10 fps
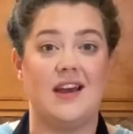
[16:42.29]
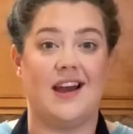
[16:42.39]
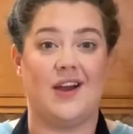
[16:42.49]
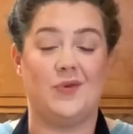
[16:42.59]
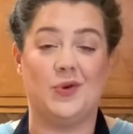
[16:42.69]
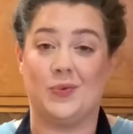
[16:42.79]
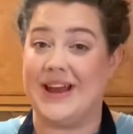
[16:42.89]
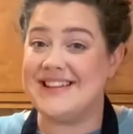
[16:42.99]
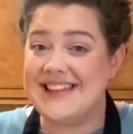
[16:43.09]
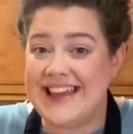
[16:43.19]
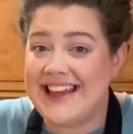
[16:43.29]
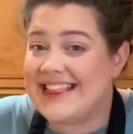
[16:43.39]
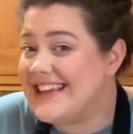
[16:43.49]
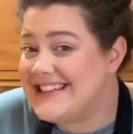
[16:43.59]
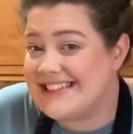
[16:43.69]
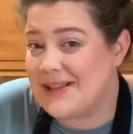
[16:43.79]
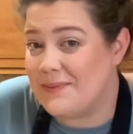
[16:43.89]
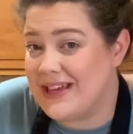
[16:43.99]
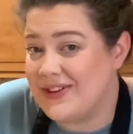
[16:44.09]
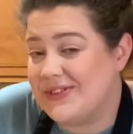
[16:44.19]
We were rating these
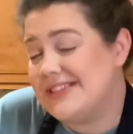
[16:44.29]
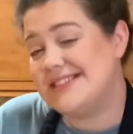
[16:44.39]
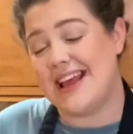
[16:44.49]
meals,